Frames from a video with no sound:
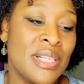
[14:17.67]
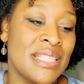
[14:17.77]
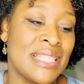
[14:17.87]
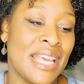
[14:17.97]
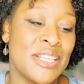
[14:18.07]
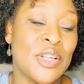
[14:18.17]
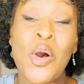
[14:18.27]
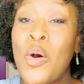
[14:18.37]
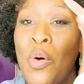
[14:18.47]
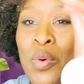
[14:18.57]
one says
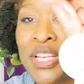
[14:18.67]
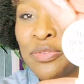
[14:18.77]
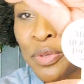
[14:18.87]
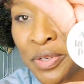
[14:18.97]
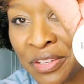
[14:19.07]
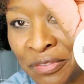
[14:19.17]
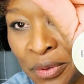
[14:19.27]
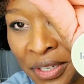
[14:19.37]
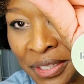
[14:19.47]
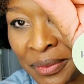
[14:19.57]
always rooting
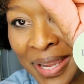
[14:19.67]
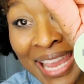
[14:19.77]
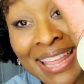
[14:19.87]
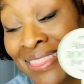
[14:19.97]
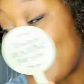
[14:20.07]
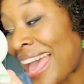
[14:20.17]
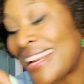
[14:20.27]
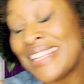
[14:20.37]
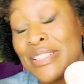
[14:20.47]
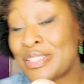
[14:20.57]
for you. And
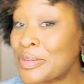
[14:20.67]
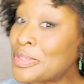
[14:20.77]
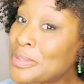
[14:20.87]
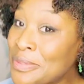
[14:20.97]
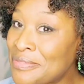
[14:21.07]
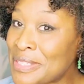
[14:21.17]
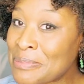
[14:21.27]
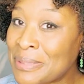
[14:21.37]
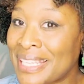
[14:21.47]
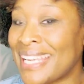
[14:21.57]
that is so true of
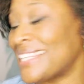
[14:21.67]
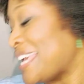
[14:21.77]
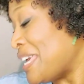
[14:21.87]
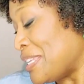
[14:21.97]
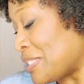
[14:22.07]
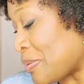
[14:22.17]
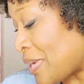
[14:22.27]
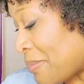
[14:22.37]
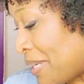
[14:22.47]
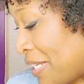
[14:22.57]
this plant. So
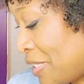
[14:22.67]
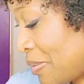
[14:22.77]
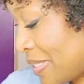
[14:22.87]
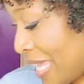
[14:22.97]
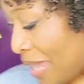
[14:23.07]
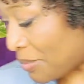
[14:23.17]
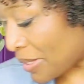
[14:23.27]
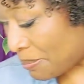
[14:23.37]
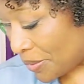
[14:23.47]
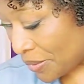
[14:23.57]
what I'm going to do is I'm
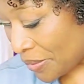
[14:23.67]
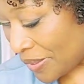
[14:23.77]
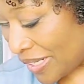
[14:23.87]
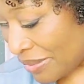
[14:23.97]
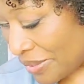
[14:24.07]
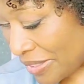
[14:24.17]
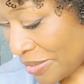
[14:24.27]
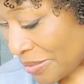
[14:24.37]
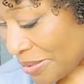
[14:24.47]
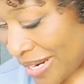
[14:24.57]
going to put her
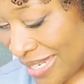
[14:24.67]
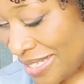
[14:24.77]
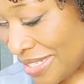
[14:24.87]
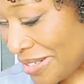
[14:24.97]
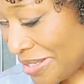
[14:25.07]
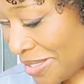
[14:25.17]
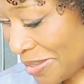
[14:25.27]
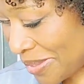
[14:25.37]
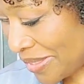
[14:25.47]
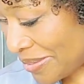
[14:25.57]
earrings right into her
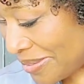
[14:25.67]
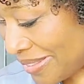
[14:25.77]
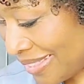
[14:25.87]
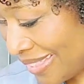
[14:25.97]
soil.